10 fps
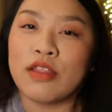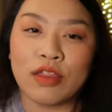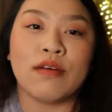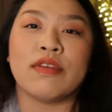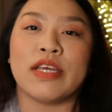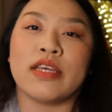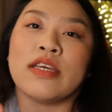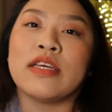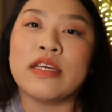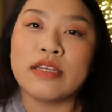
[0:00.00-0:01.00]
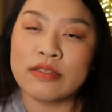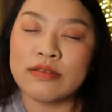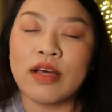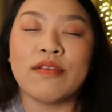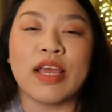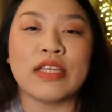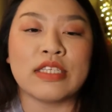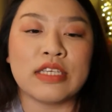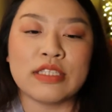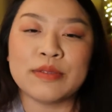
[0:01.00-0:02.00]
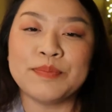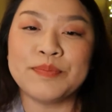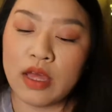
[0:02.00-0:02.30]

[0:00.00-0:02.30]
Loved it. Loved ATEEZ.